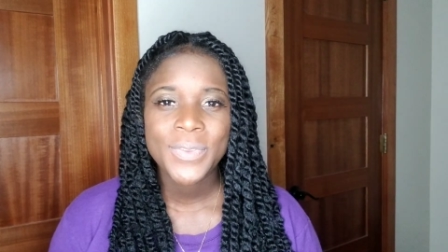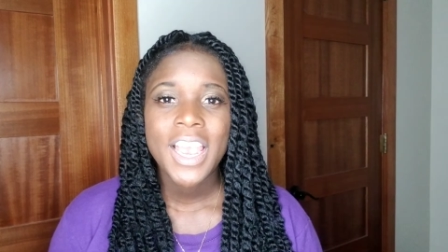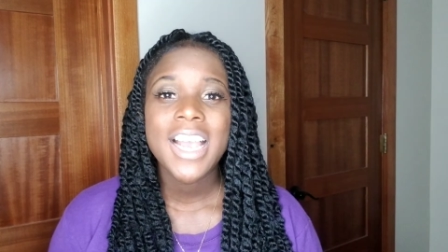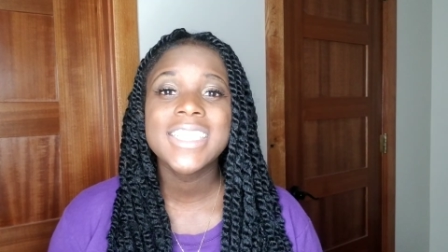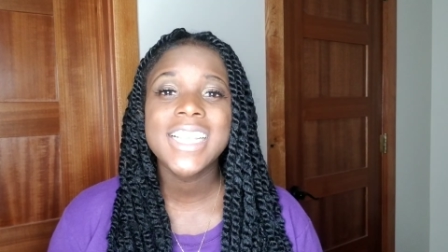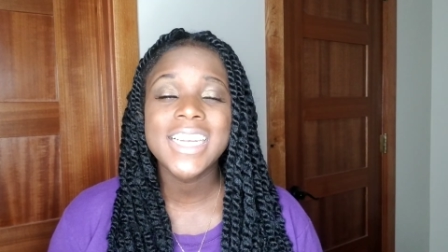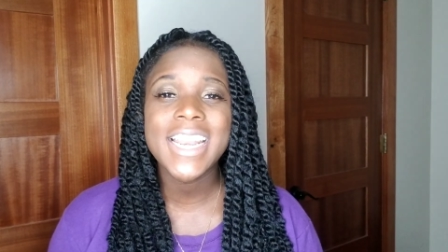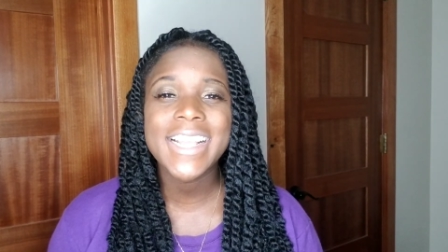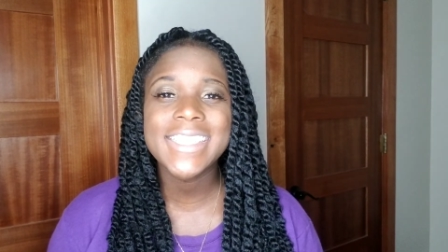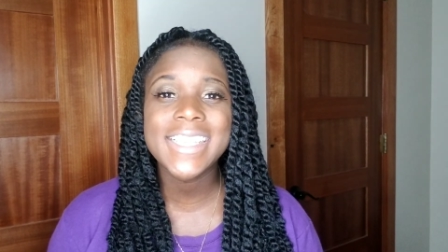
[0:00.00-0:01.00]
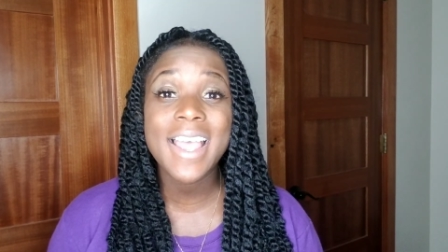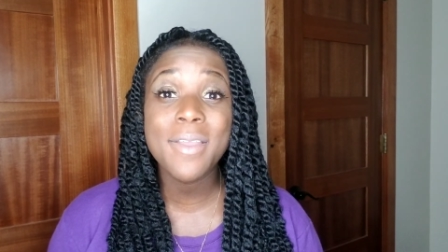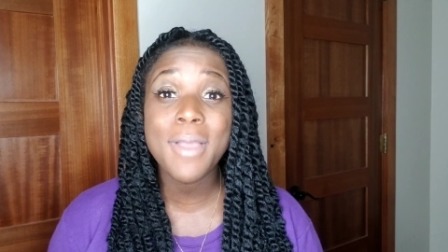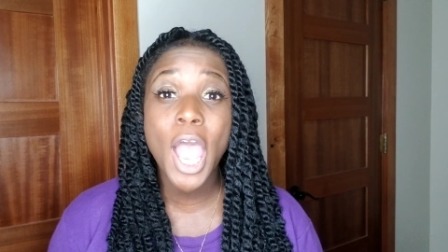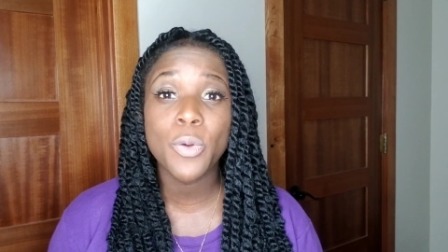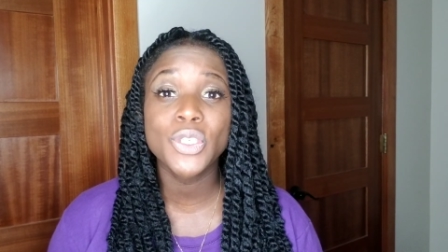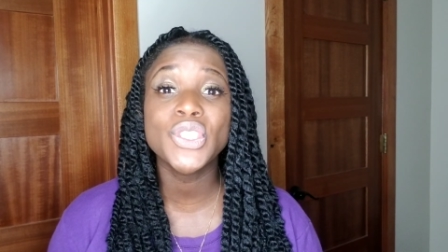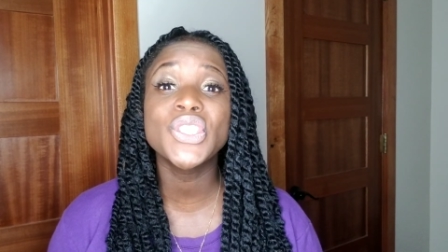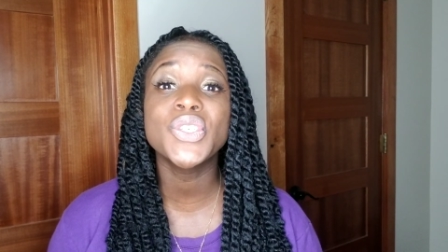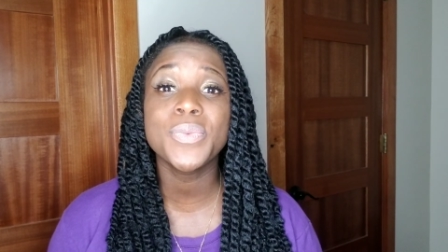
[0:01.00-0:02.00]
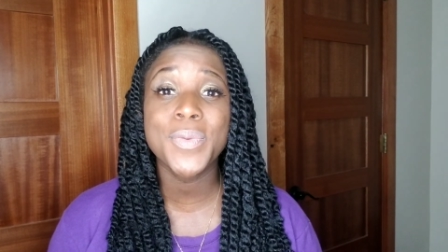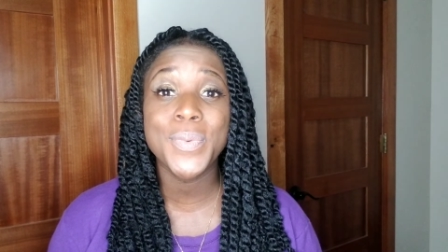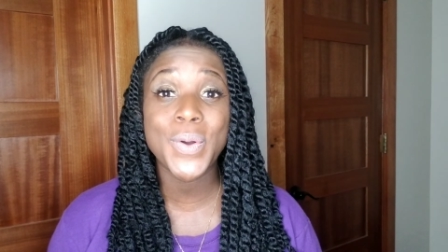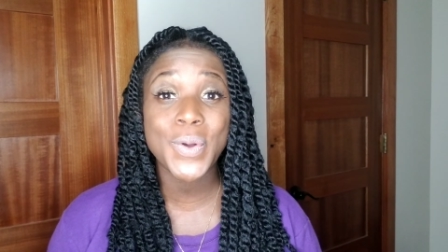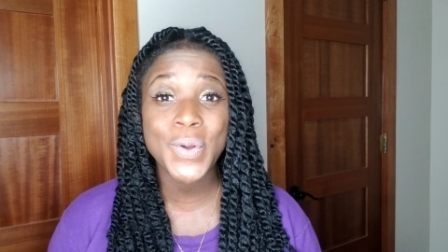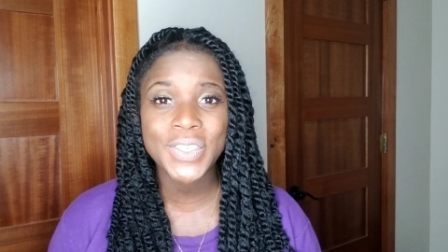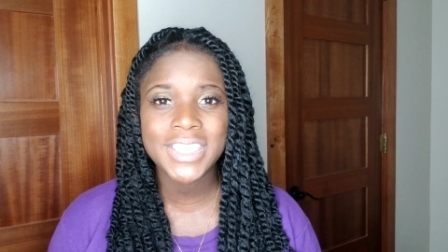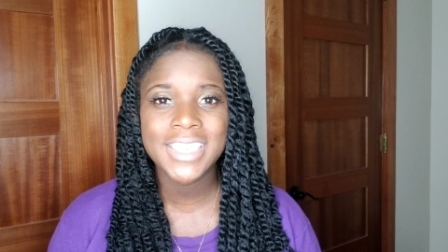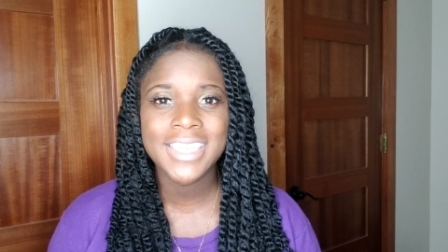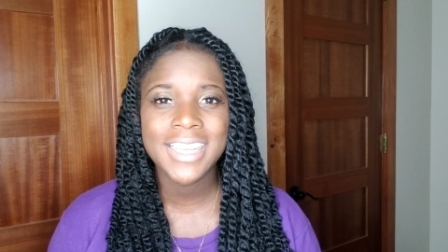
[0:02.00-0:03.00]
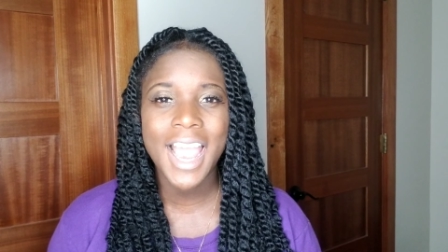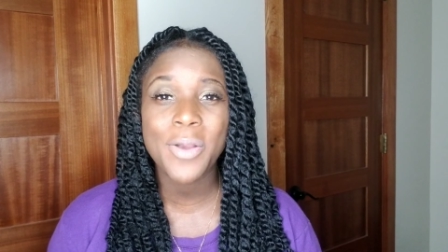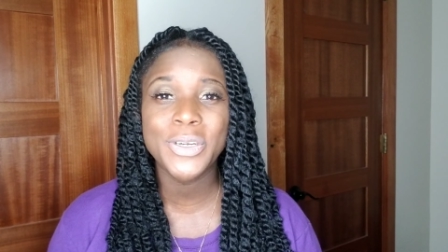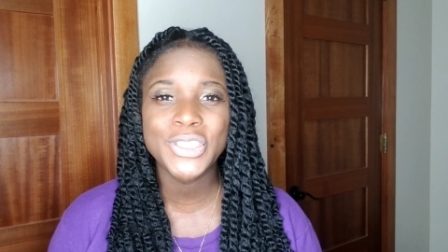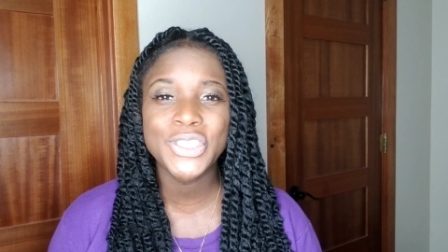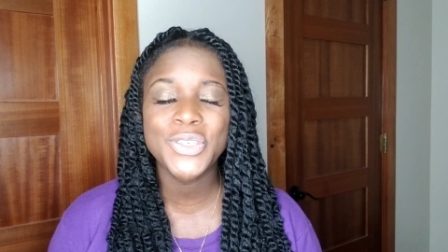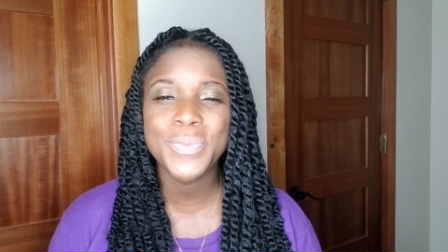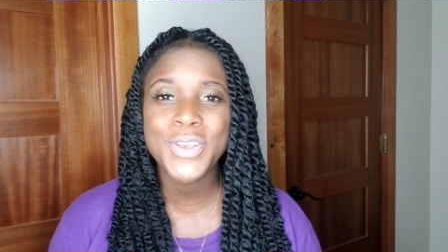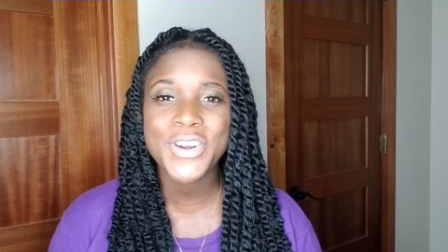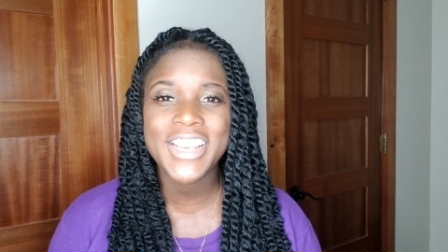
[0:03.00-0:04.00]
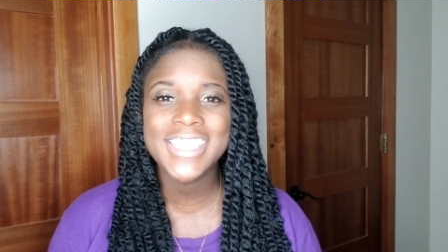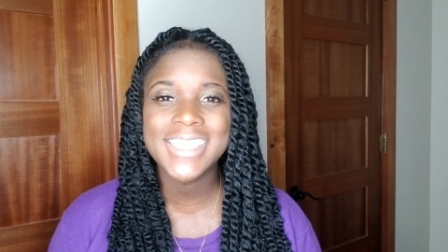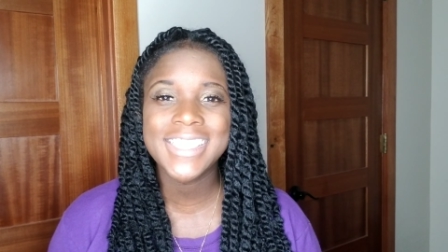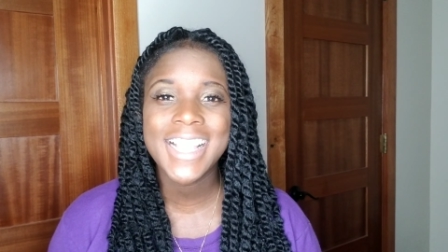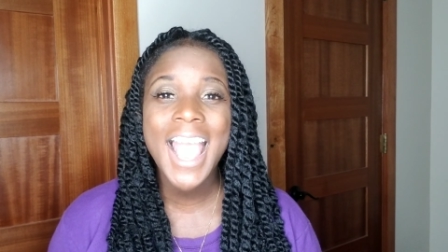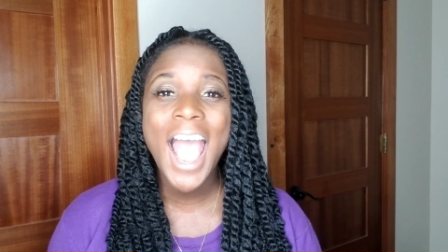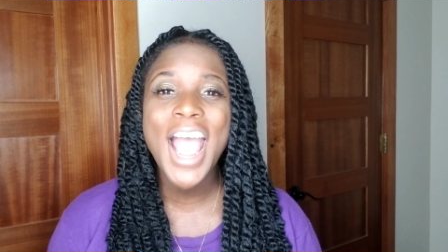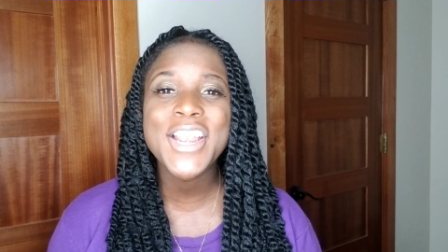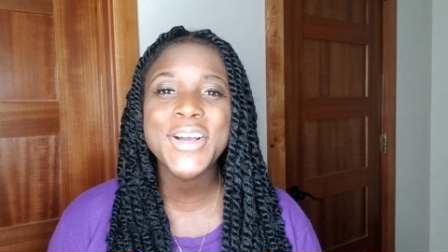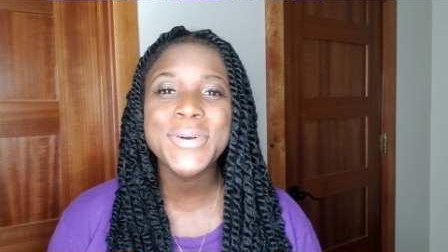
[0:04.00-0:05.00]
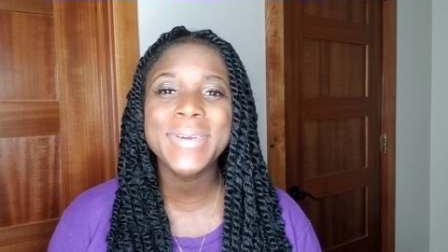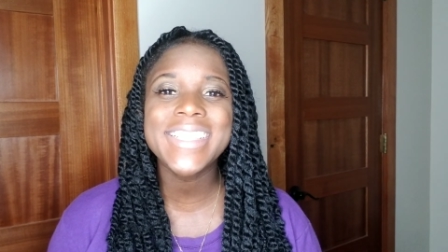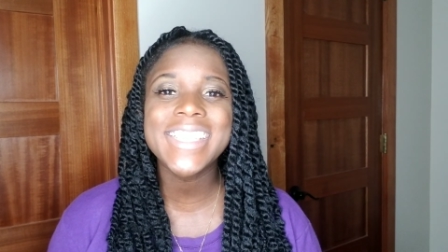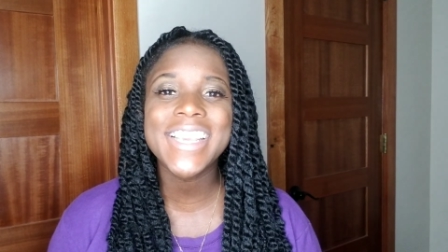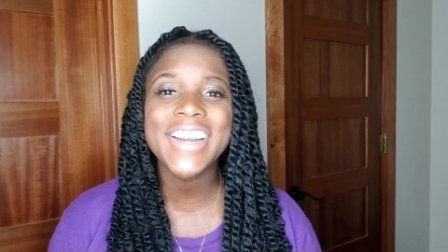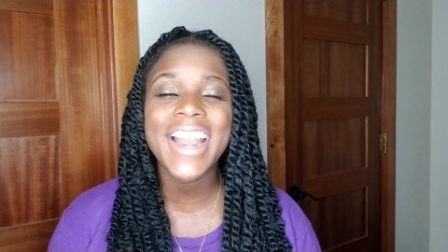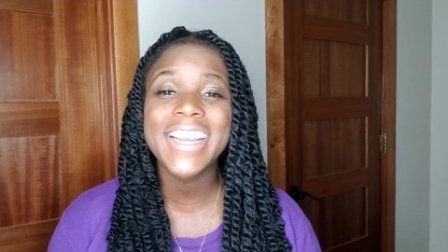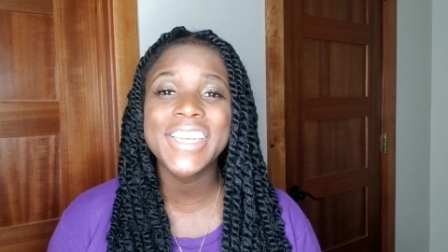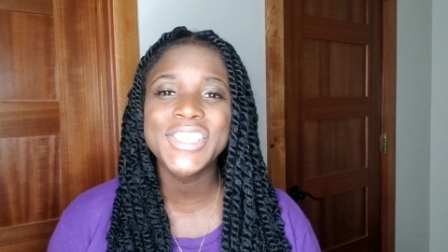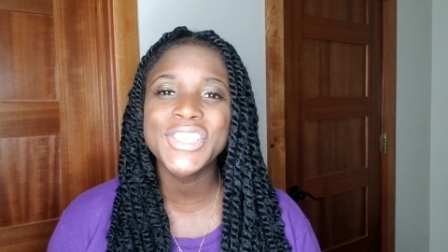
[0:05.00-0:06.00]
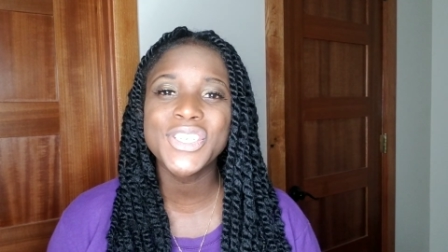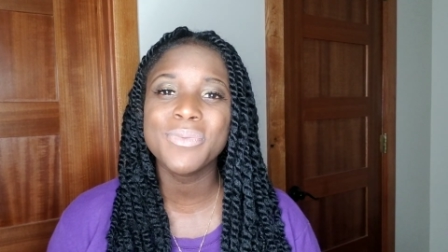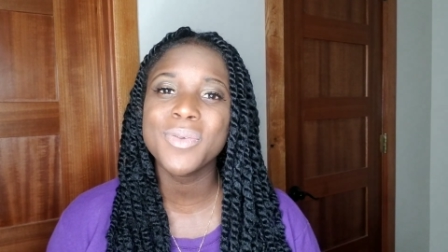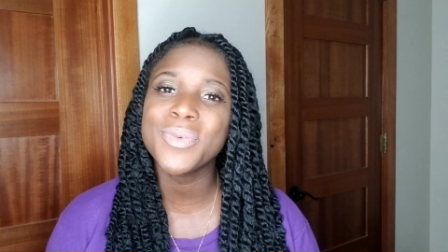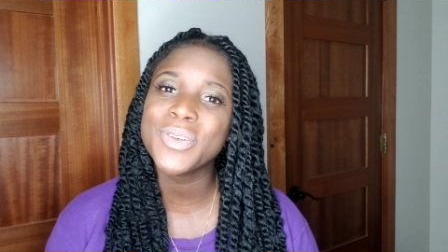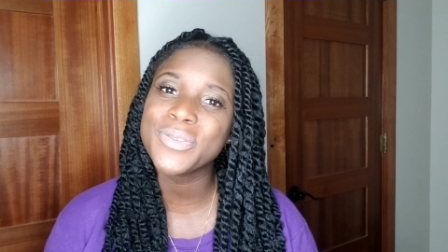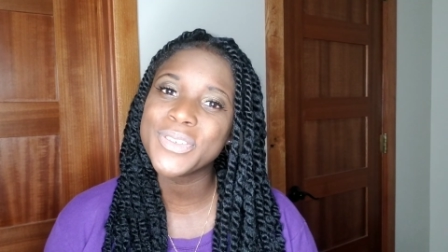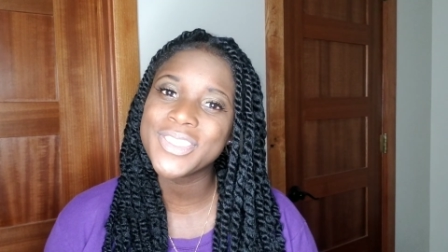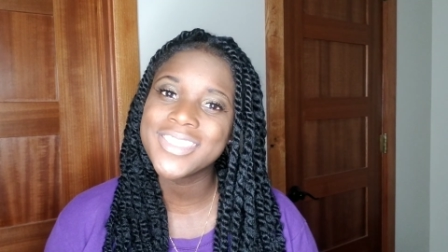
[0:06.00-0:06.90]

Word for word: Until next time, I want you to be bold, I want you to be great, and oh my dear, I need you to be beautiful.